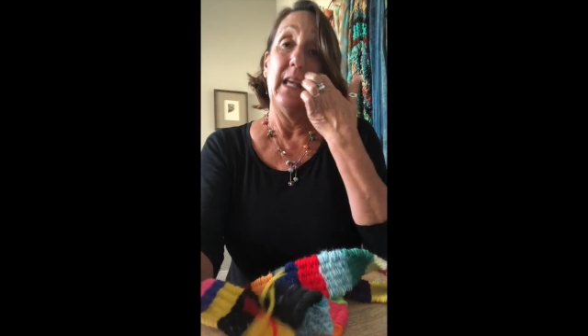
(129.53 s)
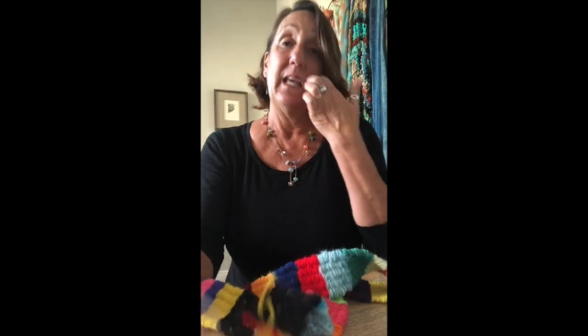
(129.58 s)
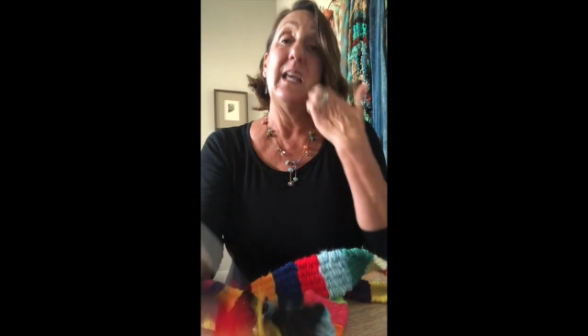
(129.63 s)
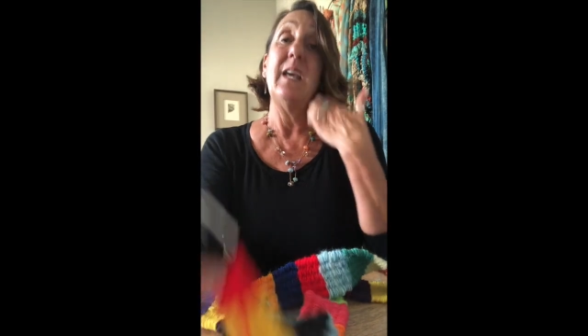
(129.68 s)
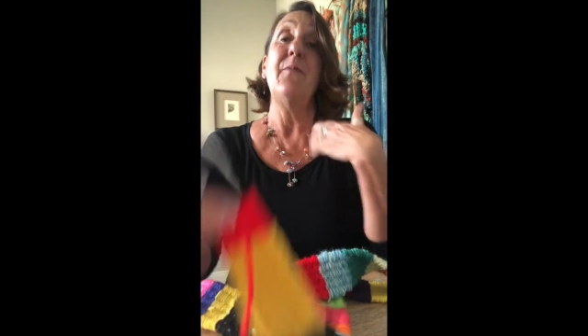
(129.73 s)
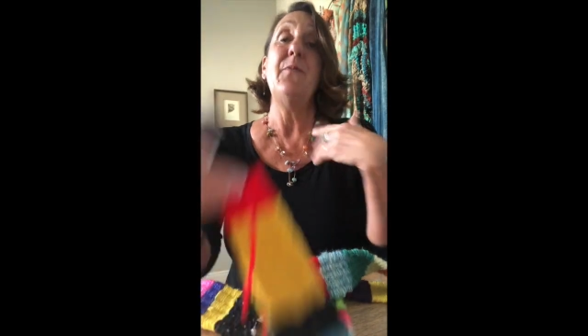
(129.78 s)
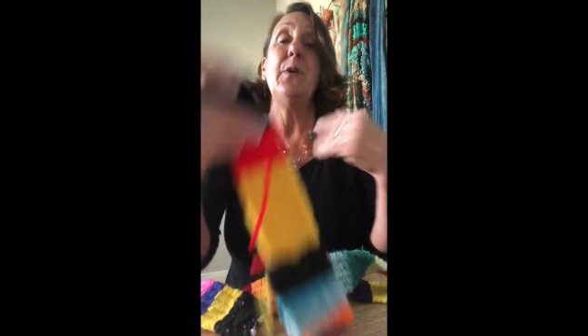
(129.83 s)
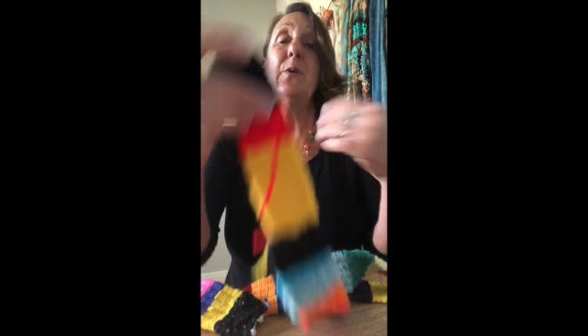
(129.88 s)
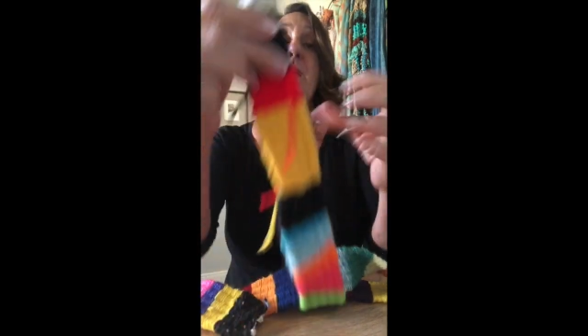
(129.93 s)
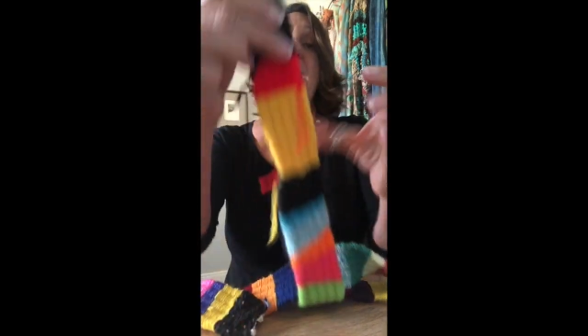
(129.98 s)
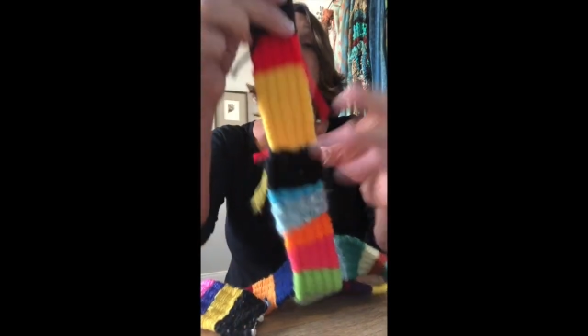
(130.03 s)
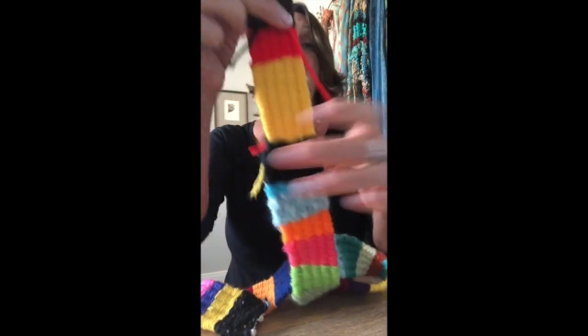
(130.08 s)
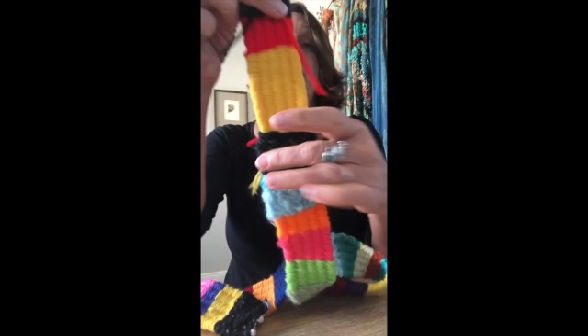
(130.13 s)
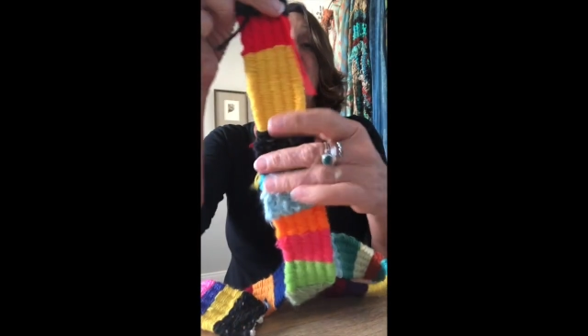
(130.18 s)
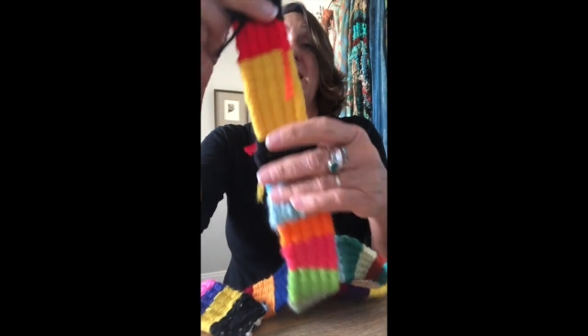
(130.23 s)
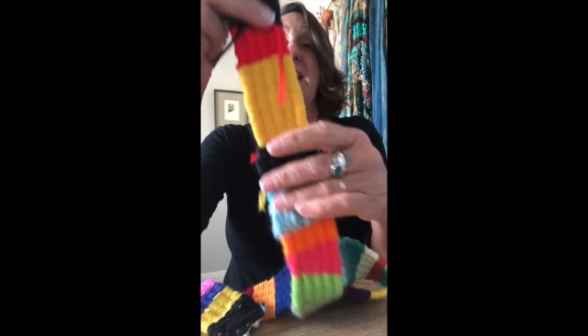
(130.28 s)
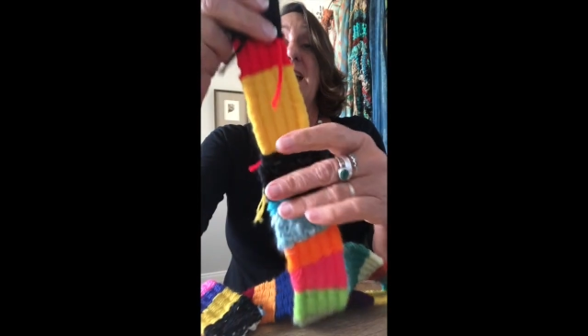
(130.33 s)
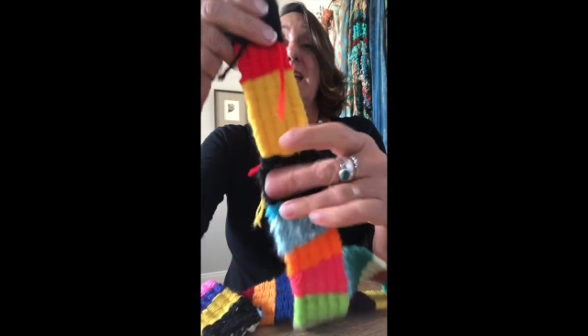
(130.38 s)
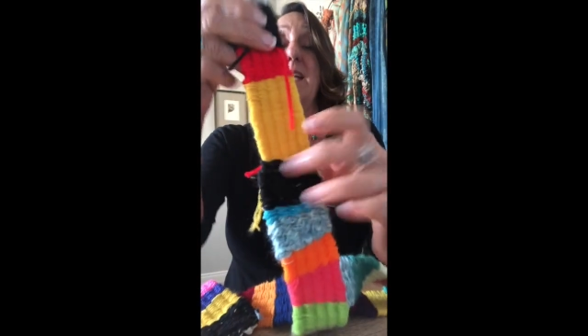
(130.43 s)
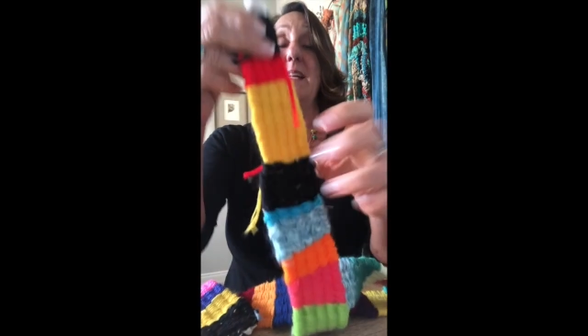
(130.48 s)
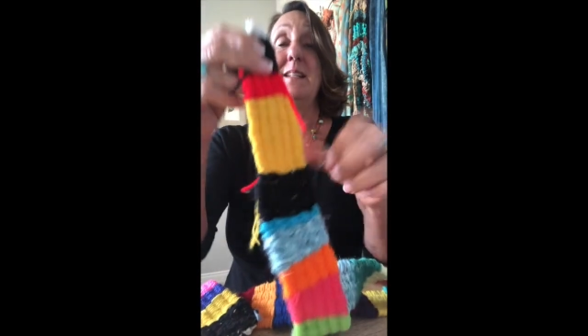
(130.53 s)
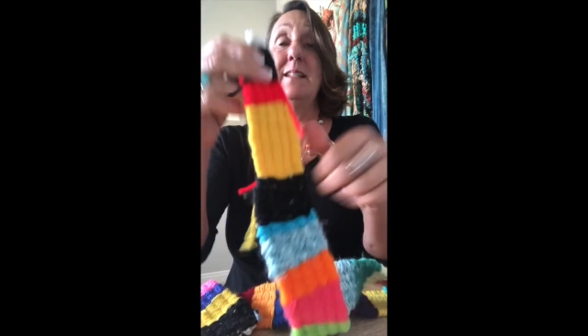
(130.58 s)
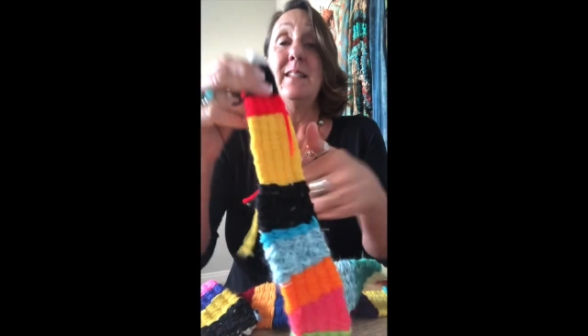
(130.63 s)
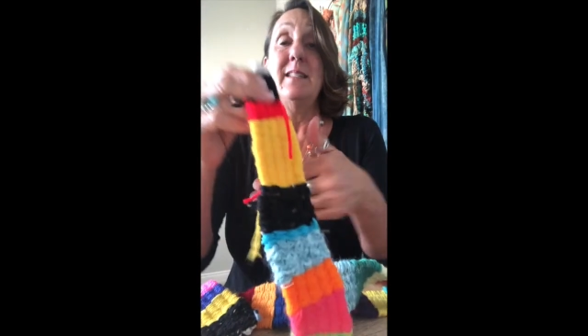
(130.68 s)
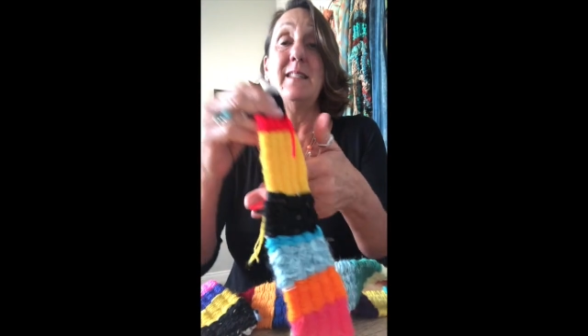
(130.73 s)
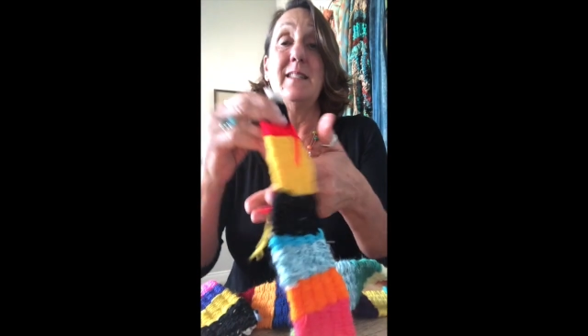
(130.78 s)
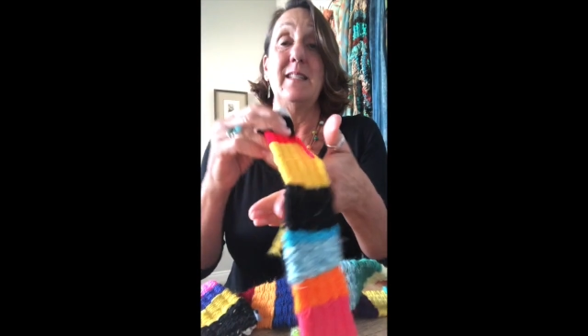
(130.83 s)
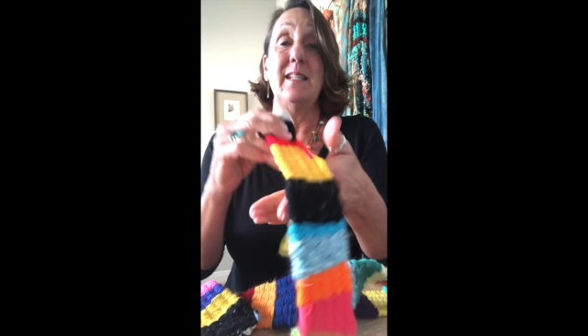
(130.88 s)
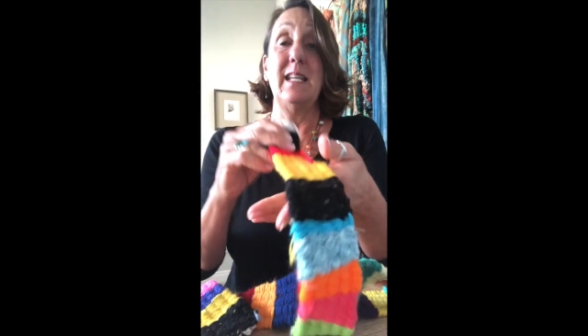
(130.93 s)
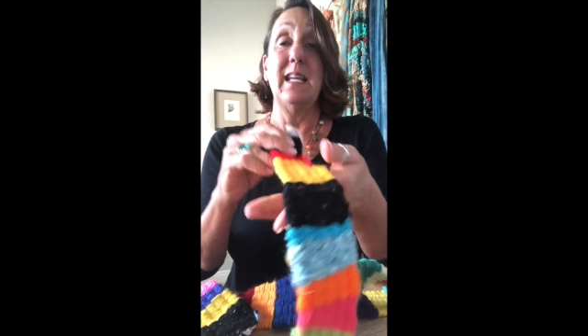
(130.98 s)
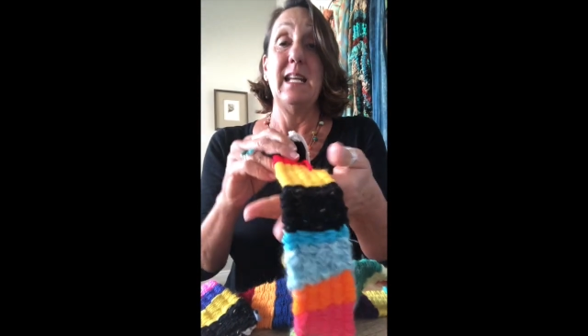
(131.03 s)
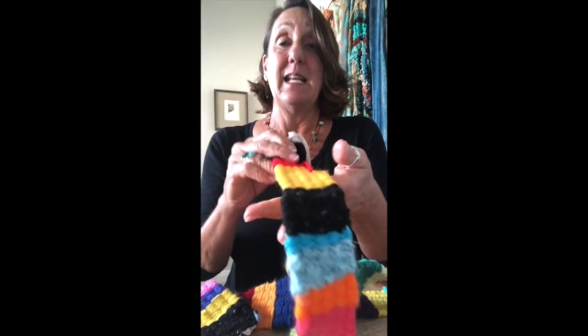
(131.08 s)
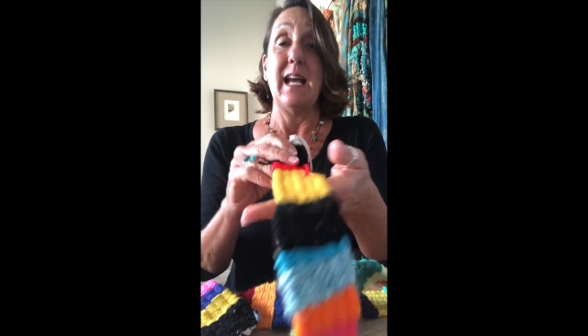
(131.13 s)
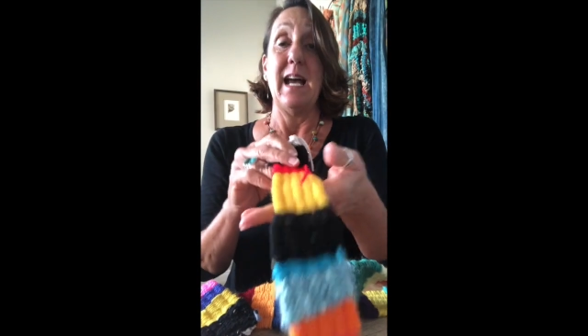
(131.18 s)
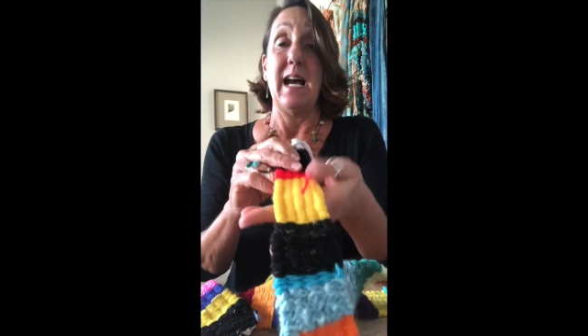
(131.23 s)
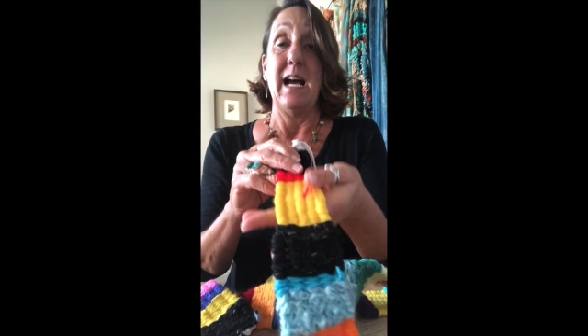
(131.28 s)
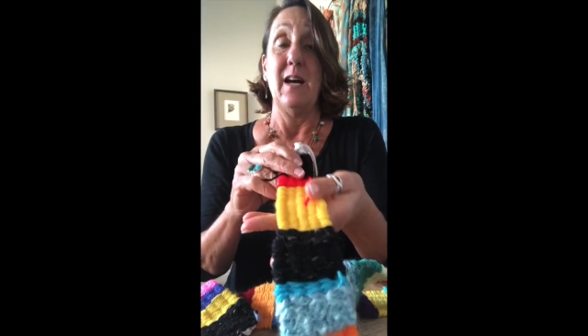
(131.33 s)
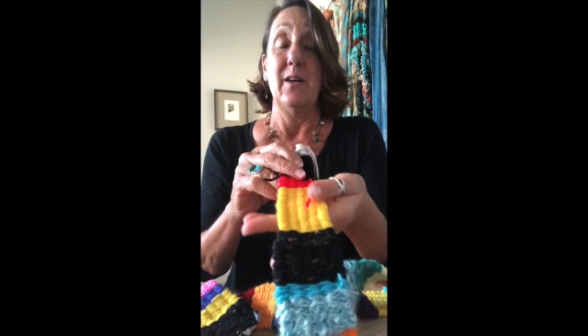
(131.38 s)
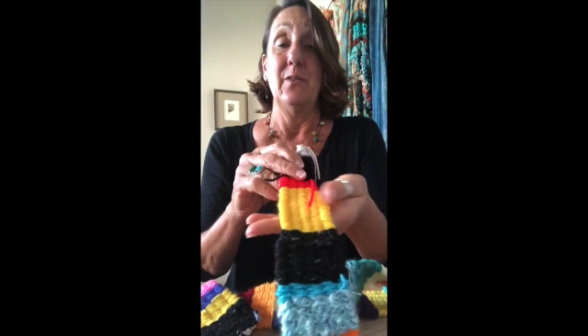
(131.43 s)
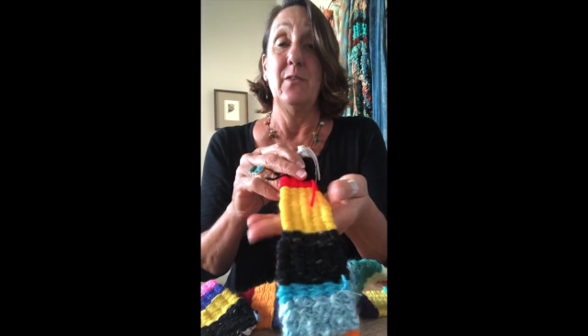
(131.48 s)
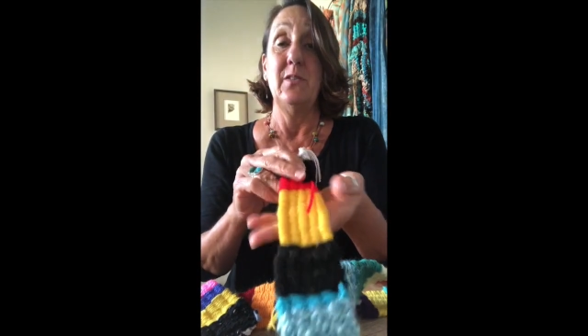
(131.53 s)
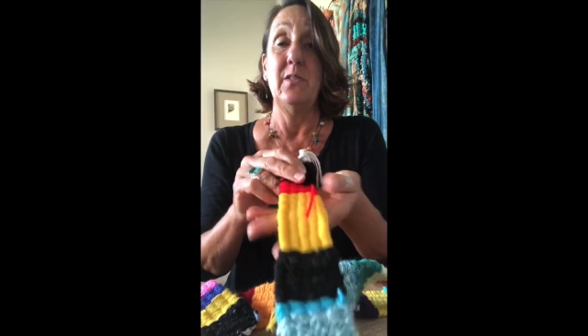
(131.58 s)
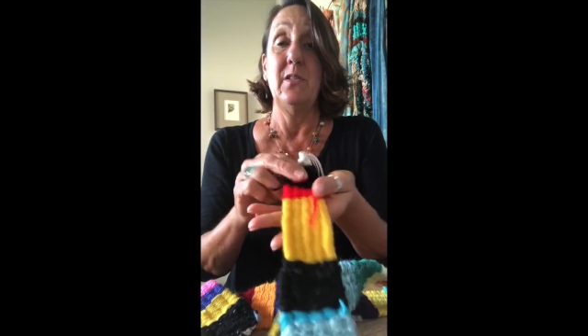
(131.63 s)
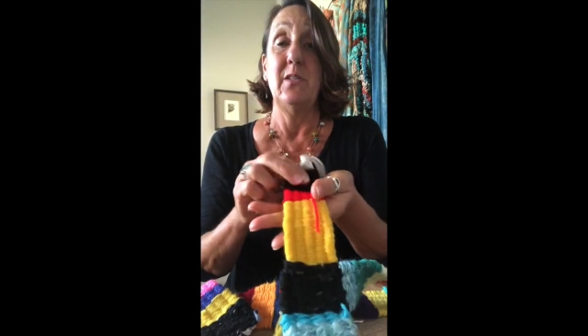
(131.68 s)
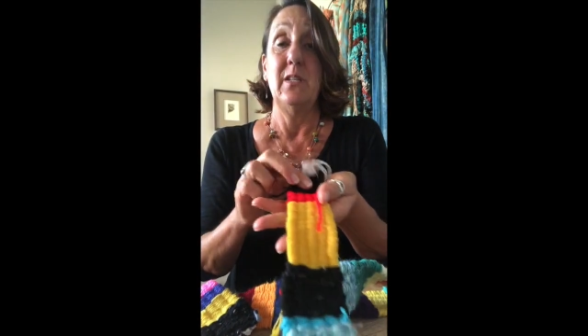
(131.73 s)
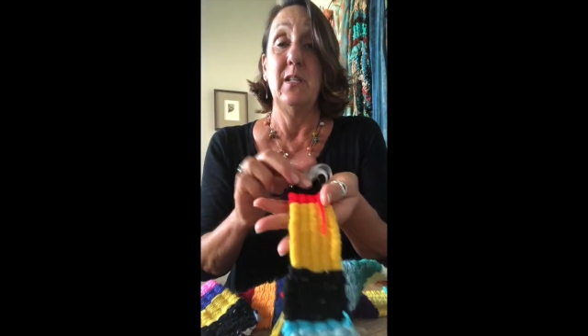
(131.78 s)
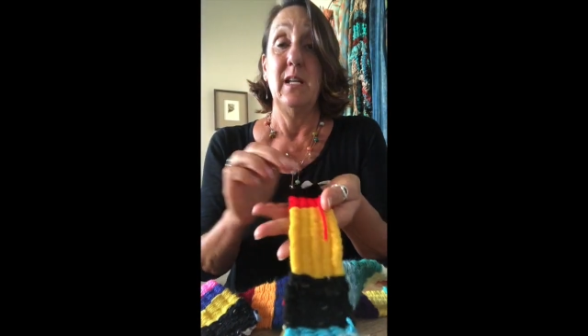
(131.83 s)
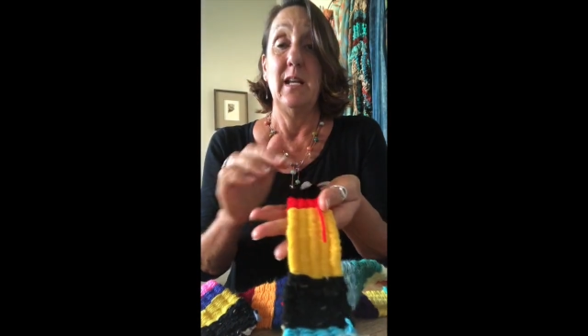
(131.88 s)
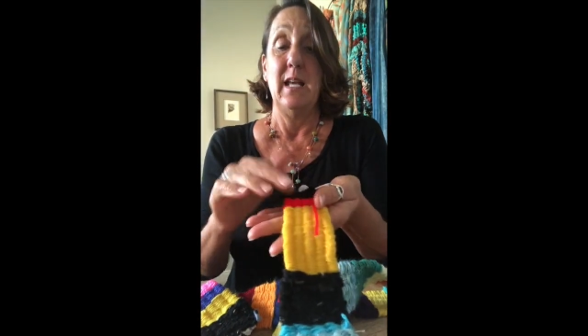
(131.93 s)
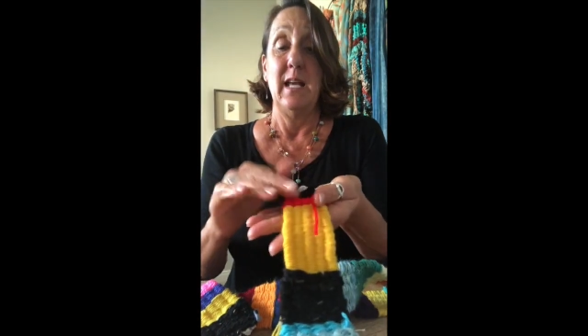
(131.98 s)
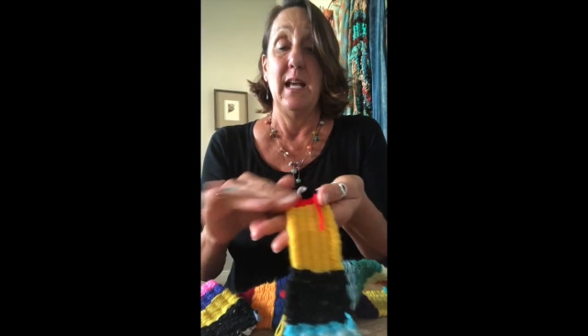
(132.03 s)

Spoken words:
if you have ends sticking out